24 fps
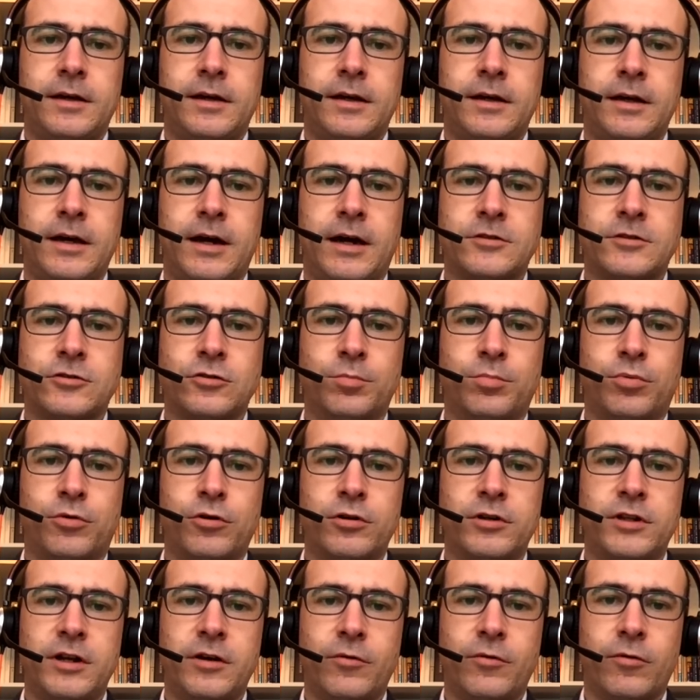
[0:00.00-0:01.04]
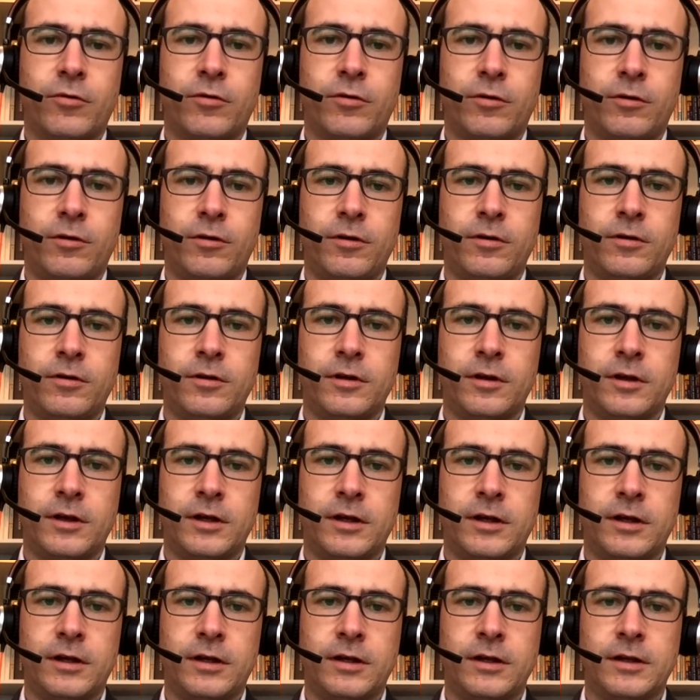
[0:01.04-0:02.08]
a supporting role,
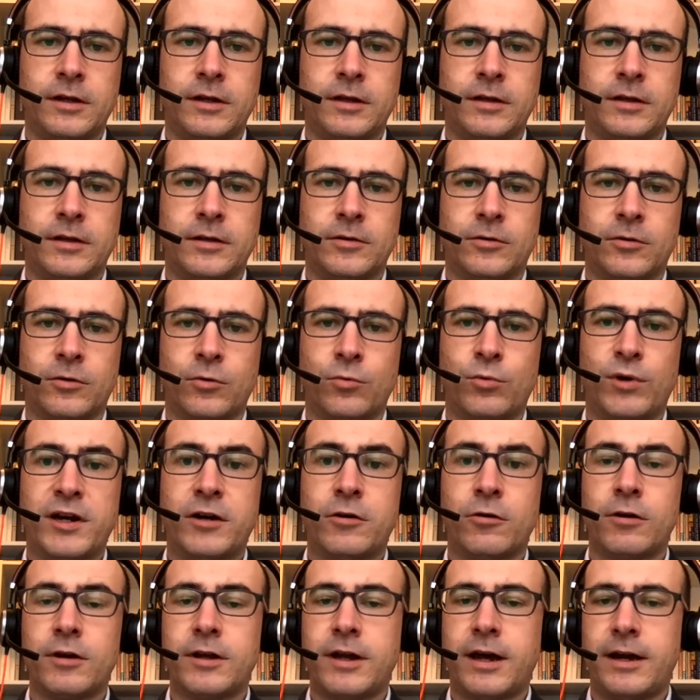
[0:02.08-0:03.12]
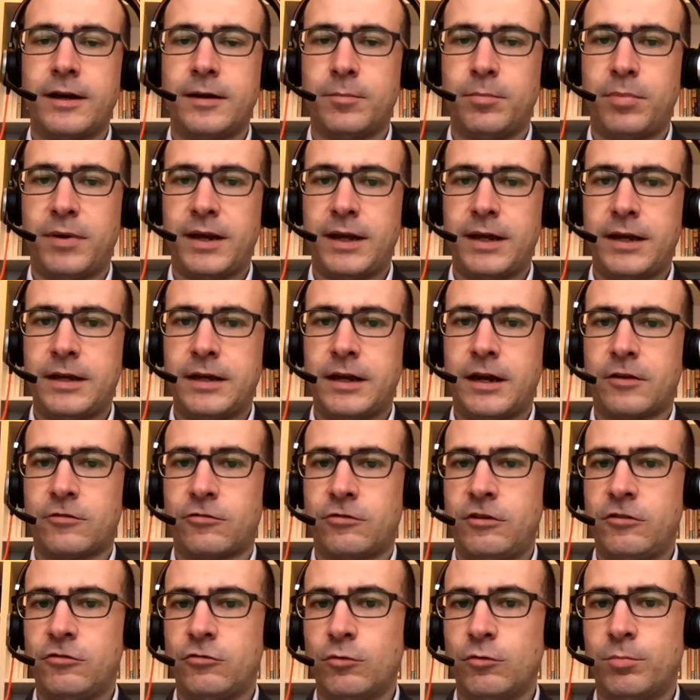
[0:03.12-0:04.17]
or what role can it play in
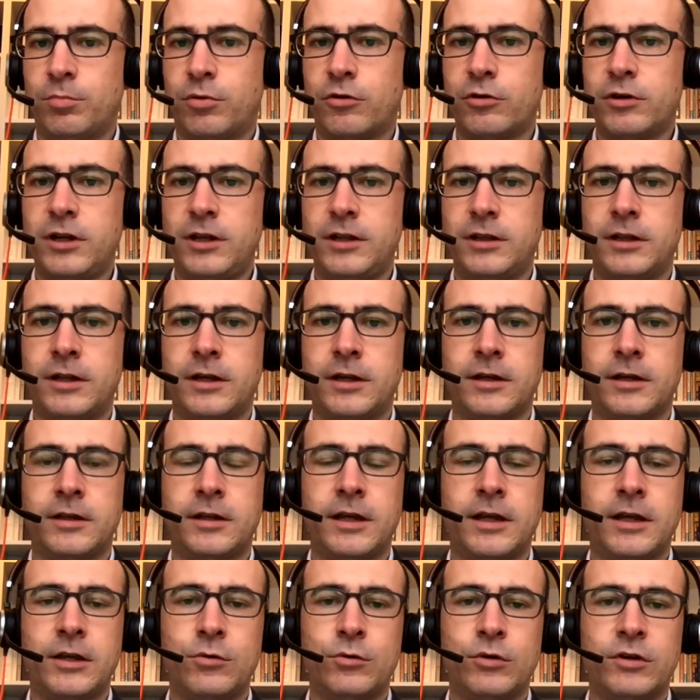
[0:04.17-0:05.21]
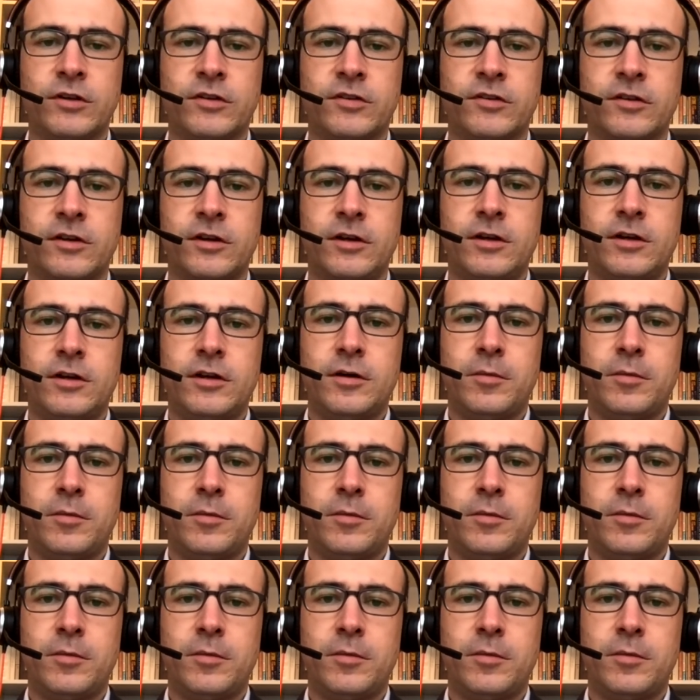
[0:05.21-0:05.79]
actually supporting the U.S.